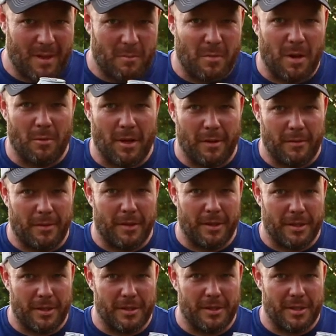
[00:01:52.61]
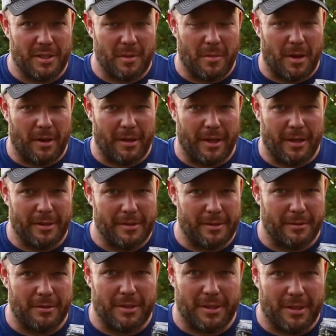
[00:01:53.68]
My wife thinks she's a sommelier,
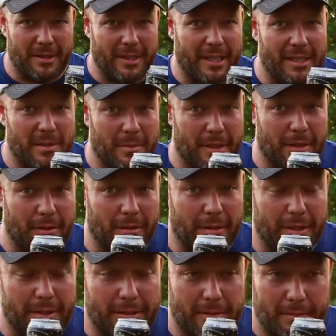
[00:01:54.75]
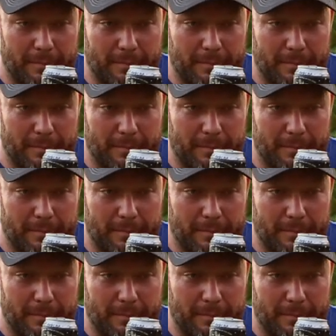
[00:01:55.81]
so she gets me to do this.